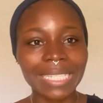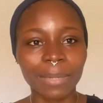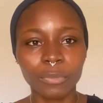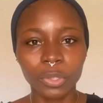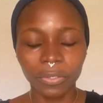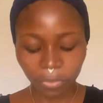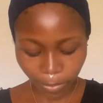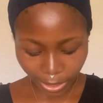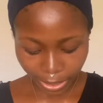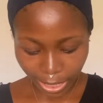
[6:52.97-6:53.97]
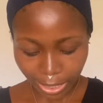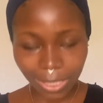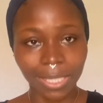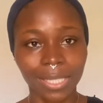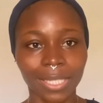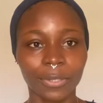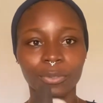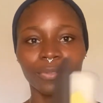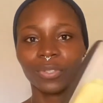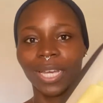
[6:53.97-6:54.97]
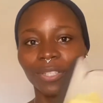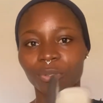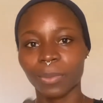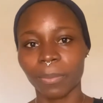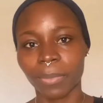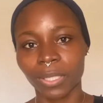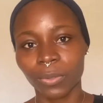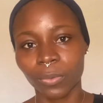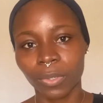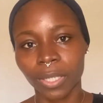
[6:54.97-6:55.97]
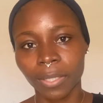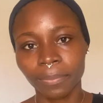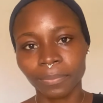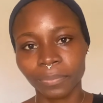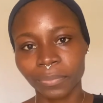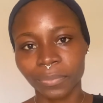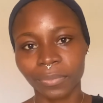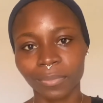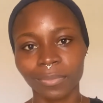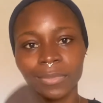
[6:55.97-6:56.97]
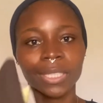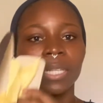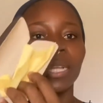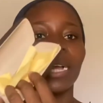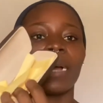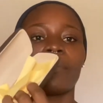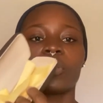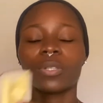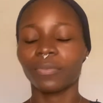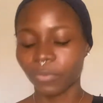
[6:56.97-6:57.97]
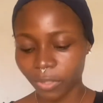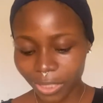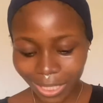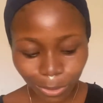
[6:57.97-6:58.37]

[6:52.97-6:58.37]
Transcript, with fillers: I'm looking for my glasses. I don't know if you guys remember the one. I'm looking for it.